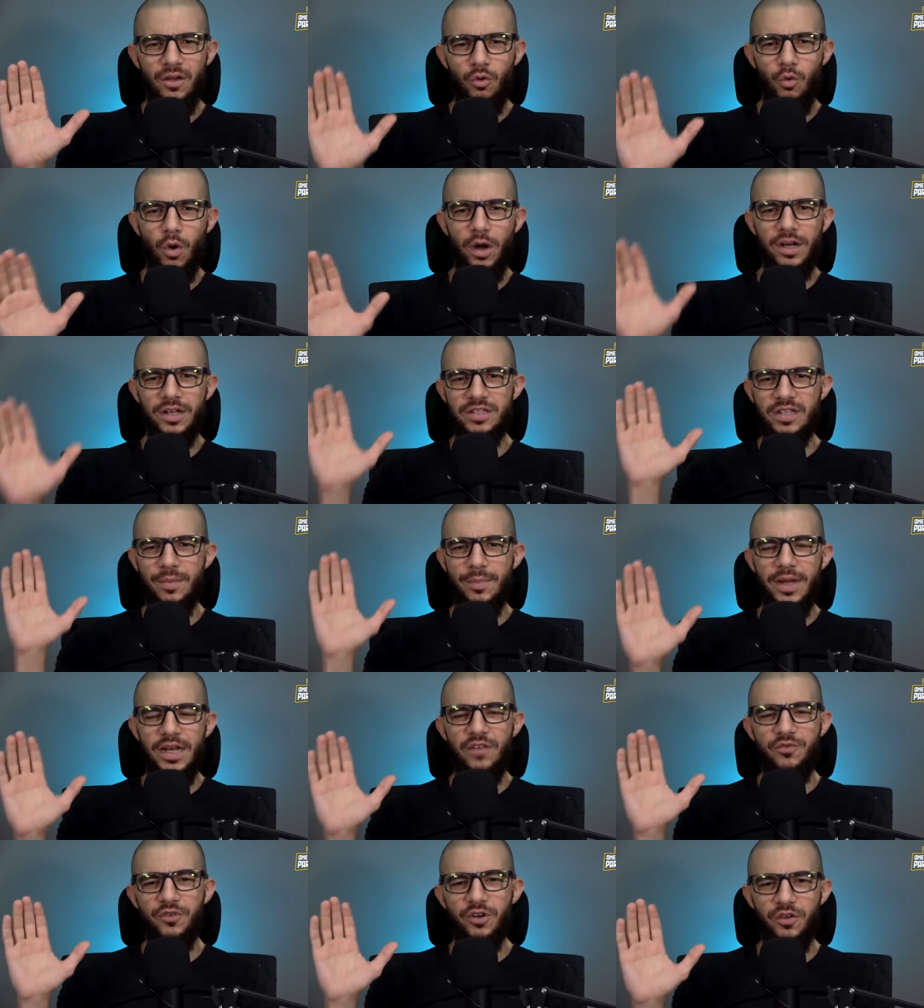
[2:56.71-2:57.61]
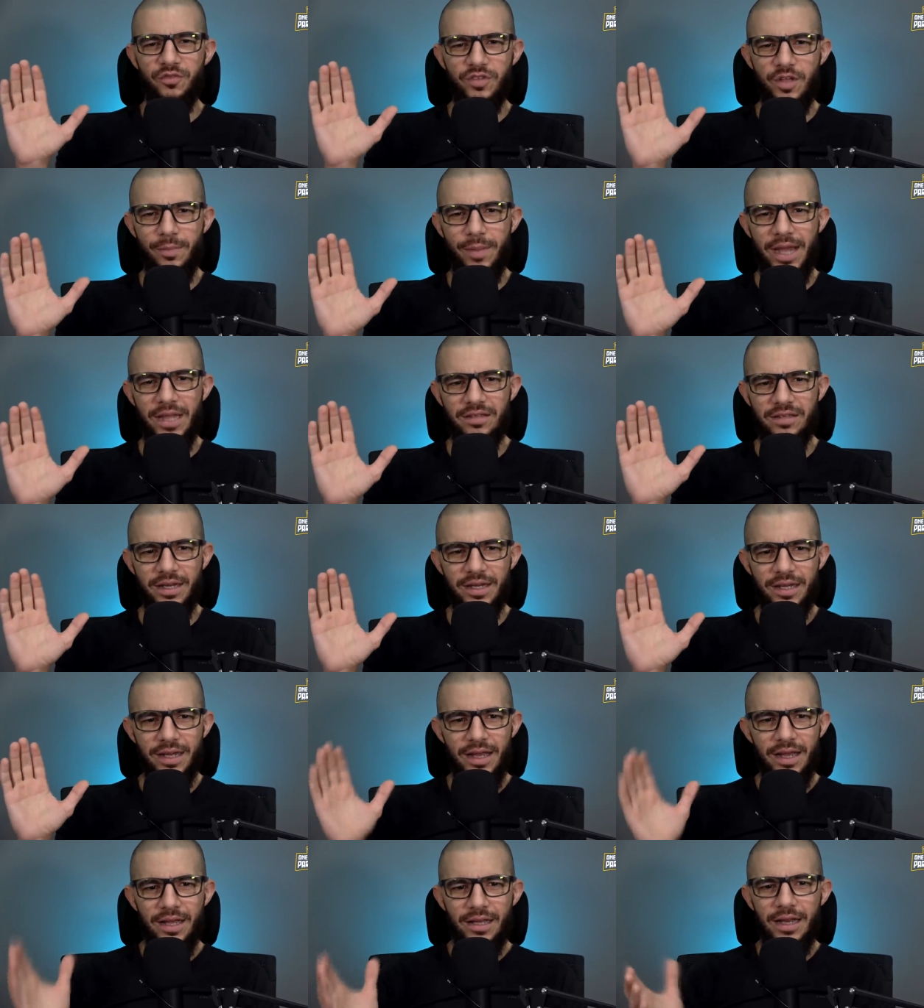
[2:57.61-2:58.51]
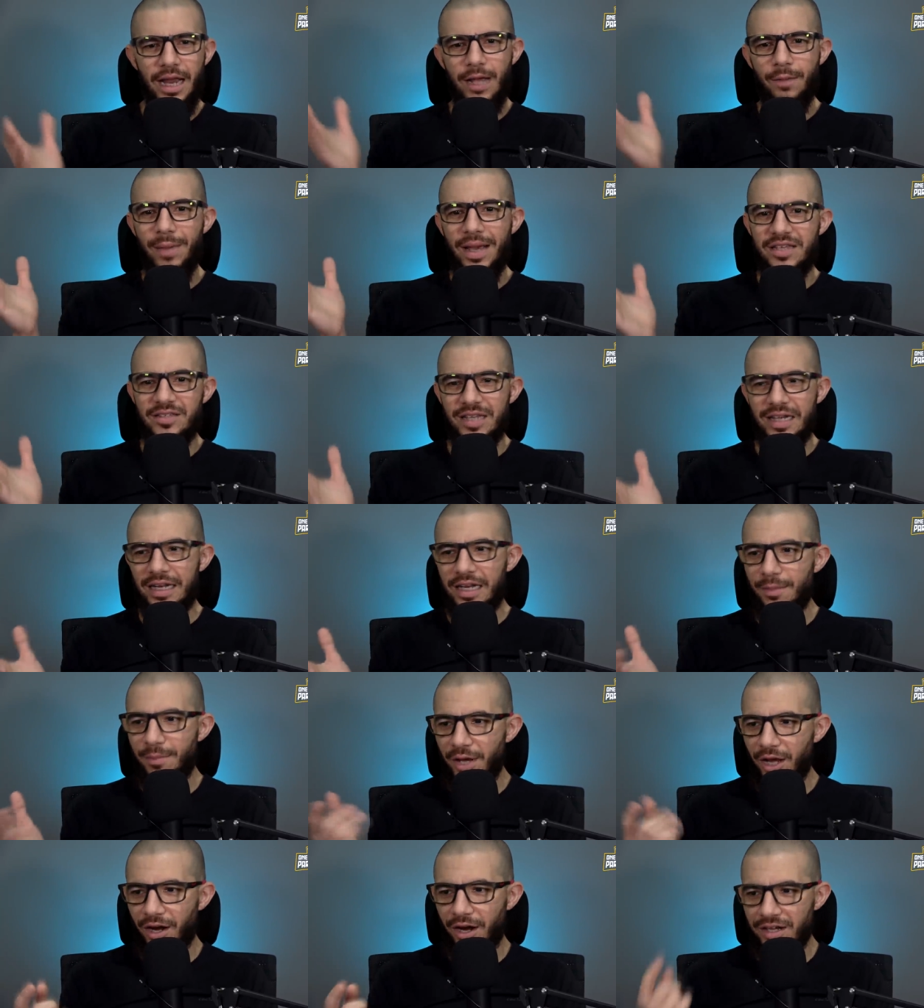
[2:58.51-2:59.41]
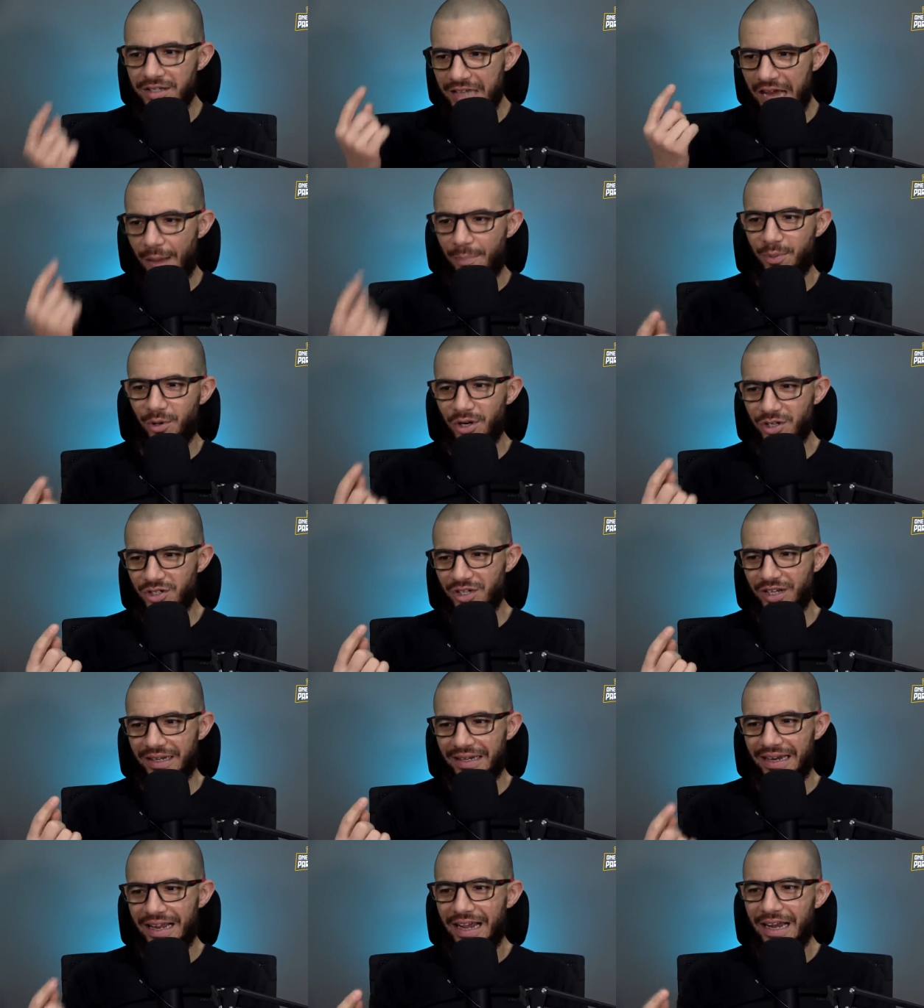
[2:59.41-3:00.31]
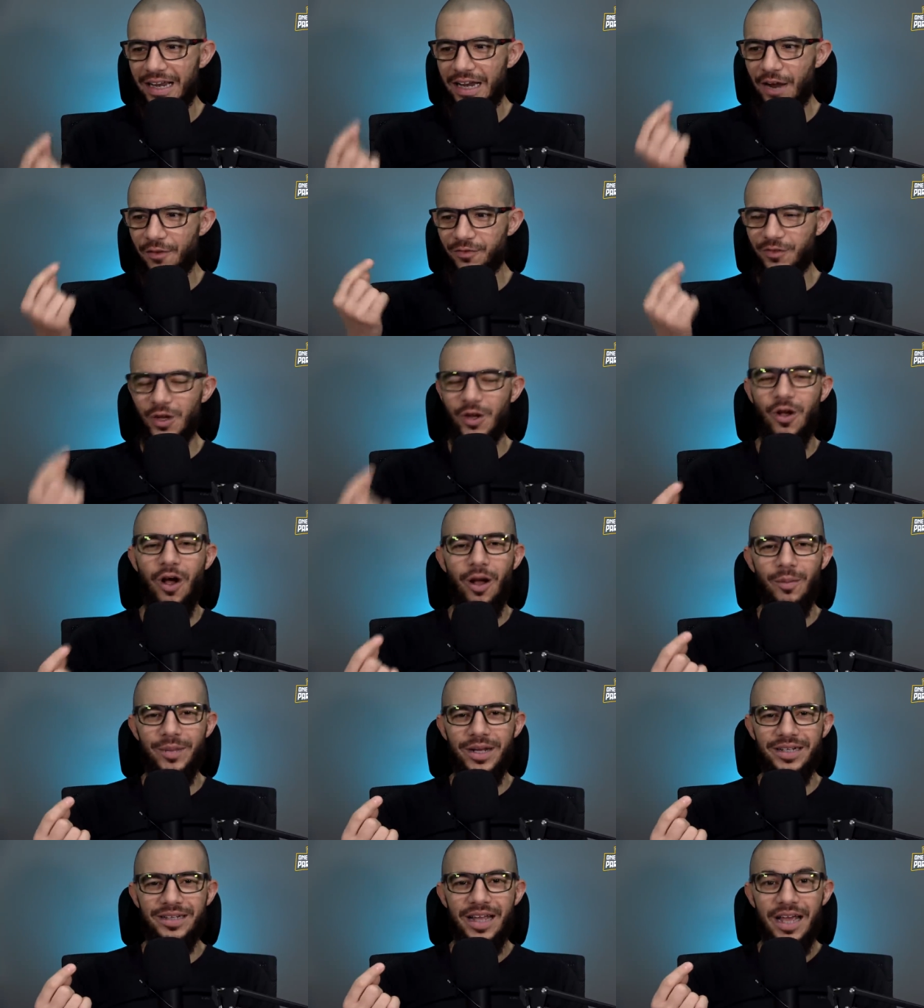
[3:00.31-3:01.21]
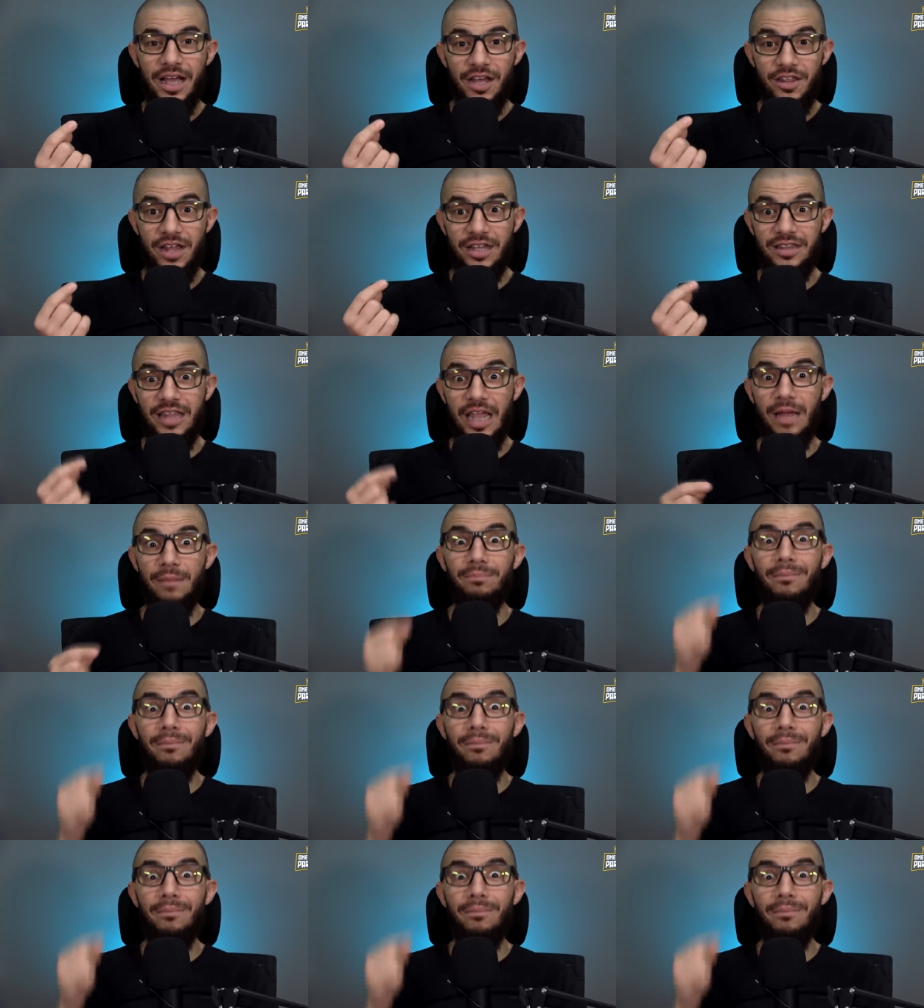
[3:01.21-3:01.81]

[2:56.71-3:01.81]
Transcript: What is the benefit of debating? Like basically because a person left a comment that they